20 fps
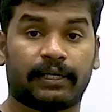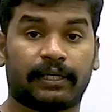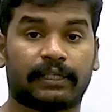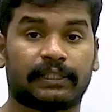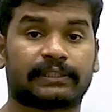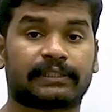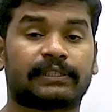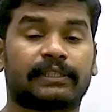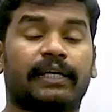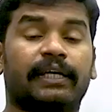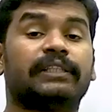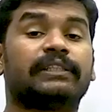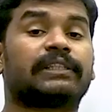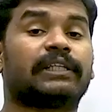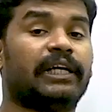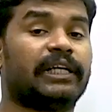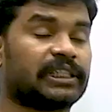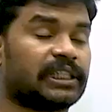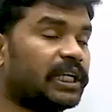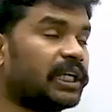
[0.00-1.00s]
Yes,
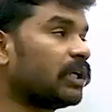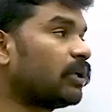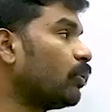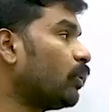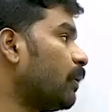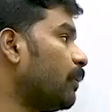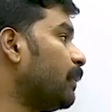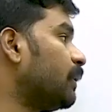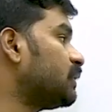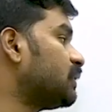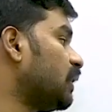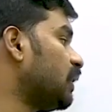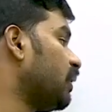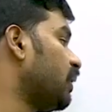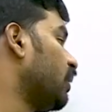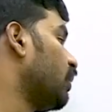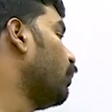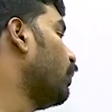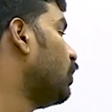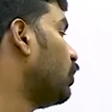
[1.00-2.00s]
insulation requirements are
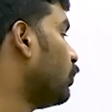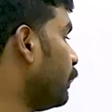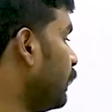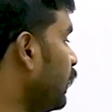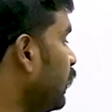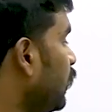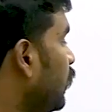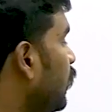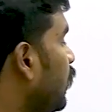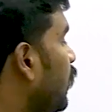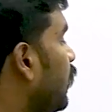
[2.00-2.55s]
required to be